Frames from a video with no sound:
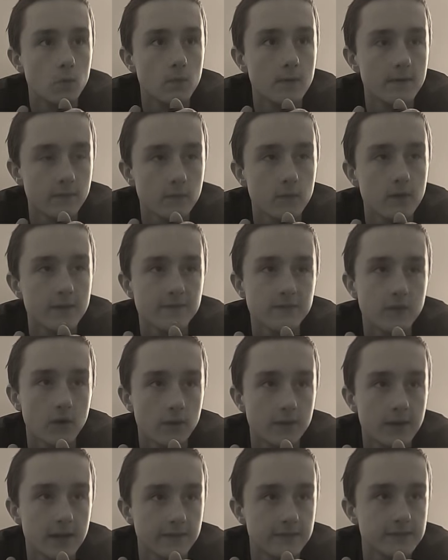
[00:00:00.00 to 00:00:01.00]
with
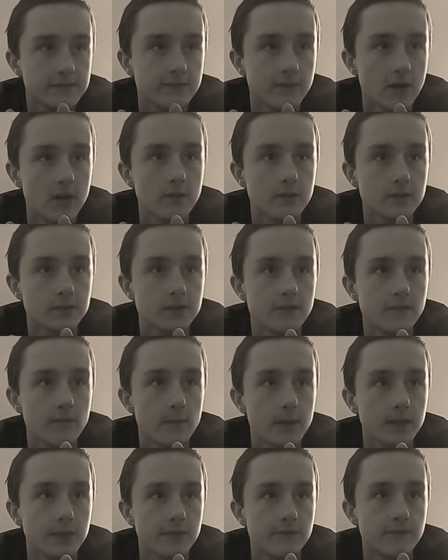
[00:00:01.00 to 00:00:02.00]
all that following stuff
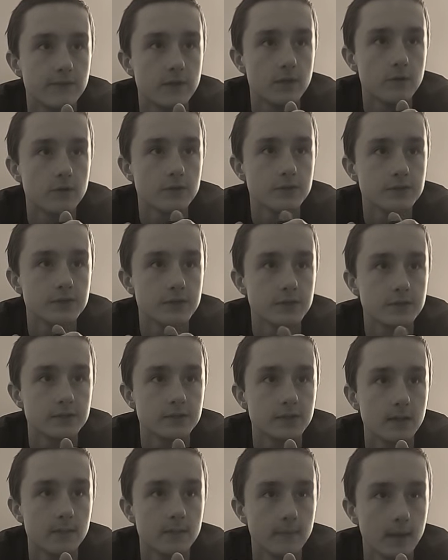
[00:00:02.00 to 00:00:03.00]
about the feudal
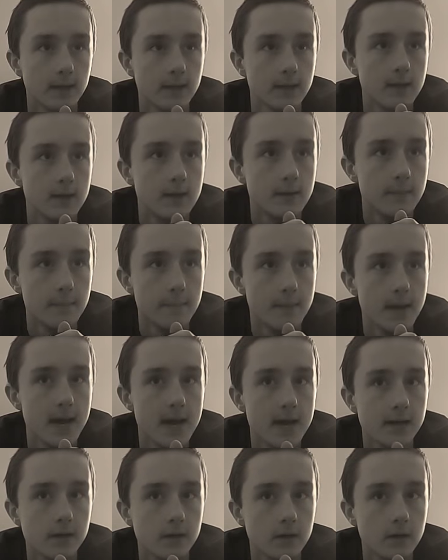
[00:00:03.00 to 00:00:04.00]
system, like,
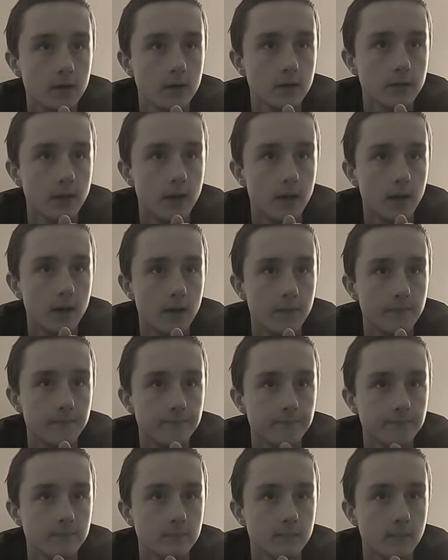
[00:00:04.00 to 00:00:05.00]
manor, the,
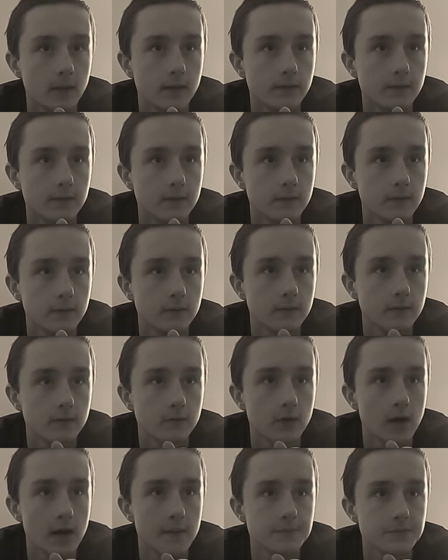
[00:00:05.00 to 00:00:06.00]
like, their
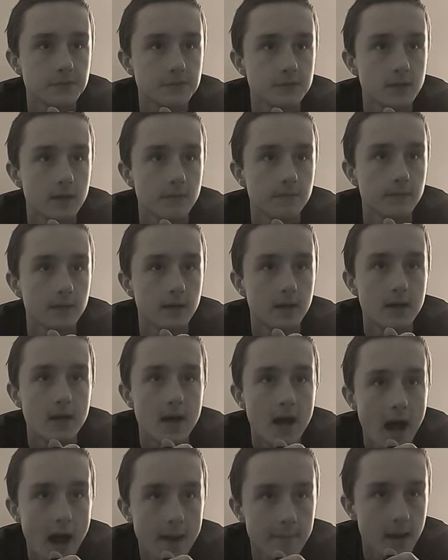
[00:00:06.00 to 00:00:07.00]
crops or something.
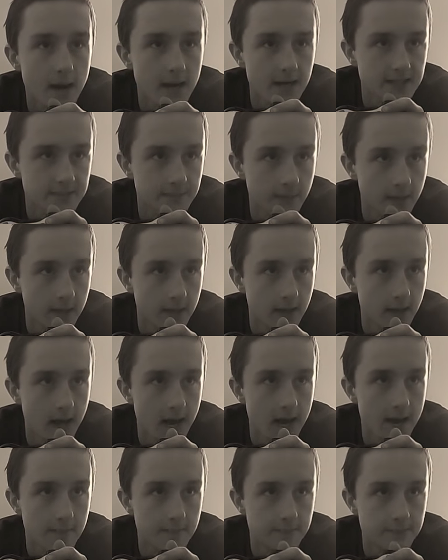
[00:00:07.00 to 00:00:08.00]
I'm not explaining it.
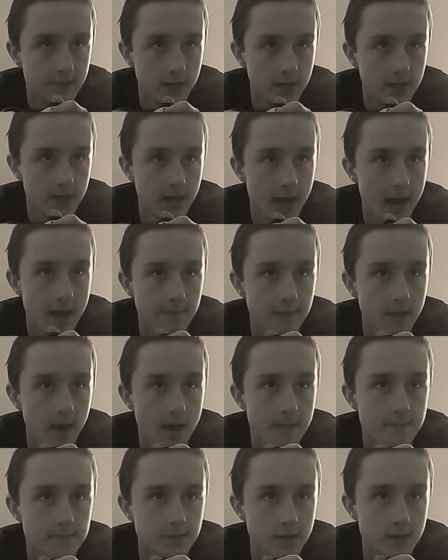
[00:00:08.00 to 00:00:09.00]
I am done it.
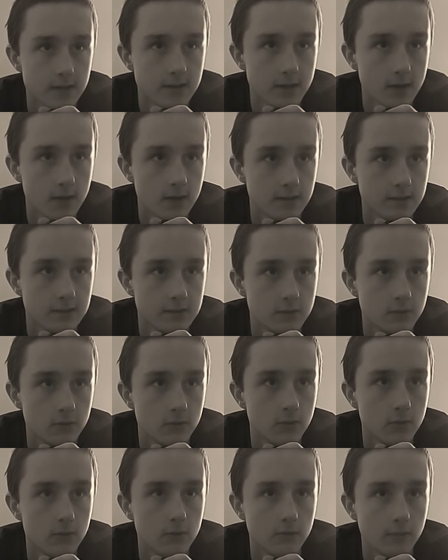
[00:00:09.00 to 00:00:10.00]
I'm done talking
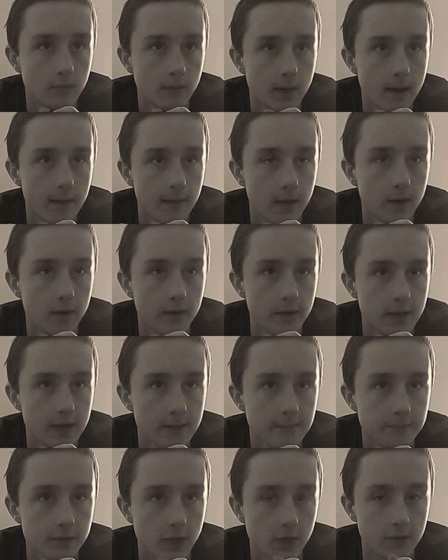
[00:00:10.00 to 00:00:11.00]
school. Well, I already
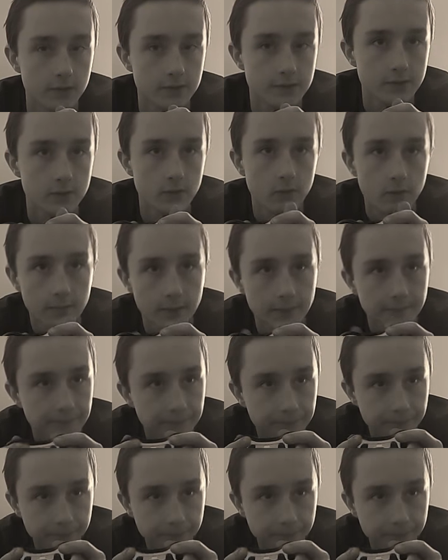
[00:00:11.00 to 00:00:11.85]
am talking school, but